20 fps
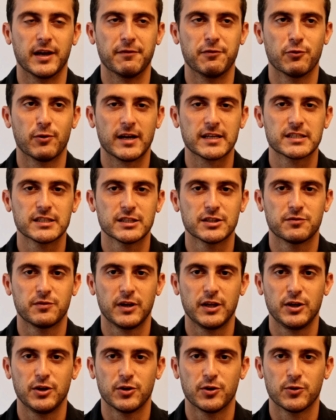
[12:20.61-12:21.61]
yeah, if you're watching this
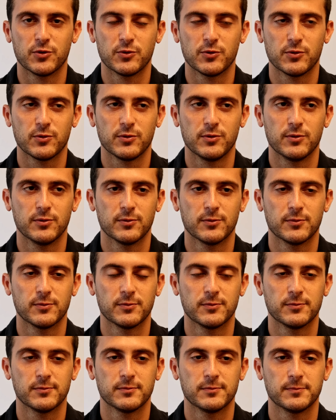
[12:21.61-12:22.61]
video,
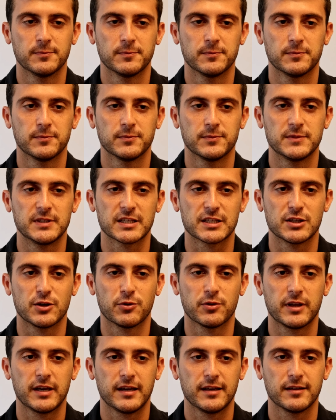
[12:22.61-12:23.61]
just
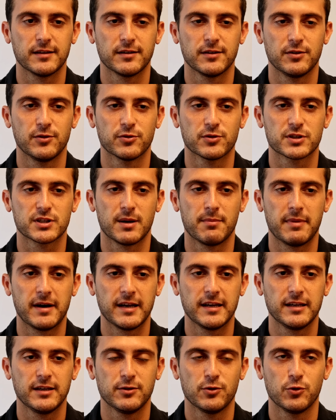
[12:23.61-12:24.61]
know that you're
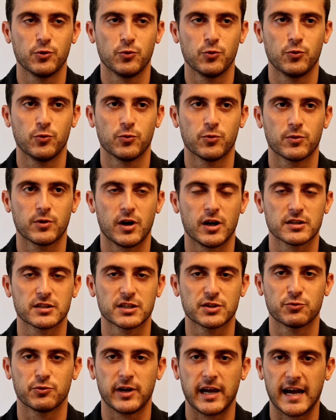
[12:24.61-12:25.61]
somebody who
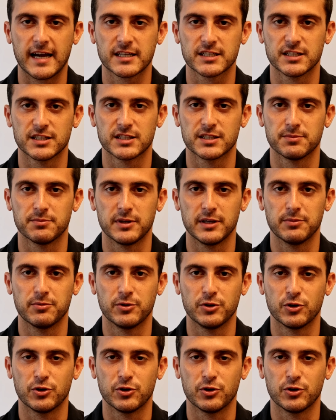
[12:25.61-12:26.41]
causes reactions in people.